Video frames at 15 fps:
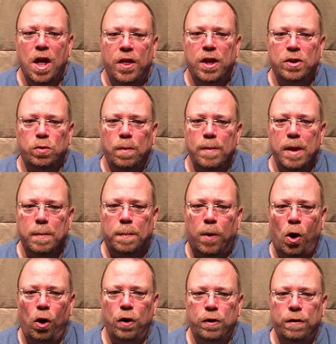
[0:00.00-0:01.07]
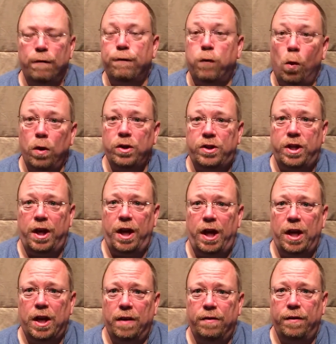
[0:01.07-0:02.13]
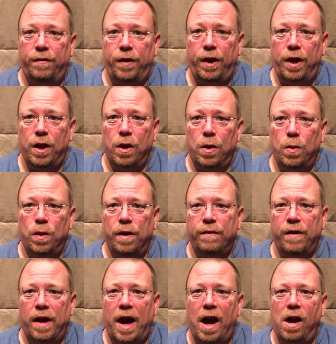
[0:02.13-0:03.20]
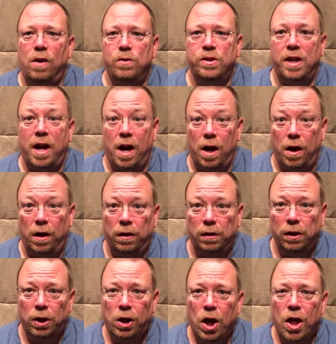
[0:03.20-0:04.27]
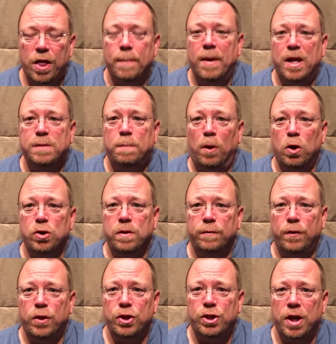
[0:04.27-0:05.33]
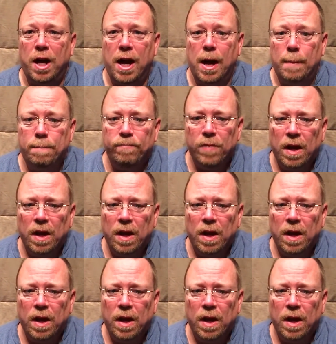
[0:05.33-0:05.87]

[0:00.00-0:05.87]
This will be part 14 of the video of how to hire the best person for the job.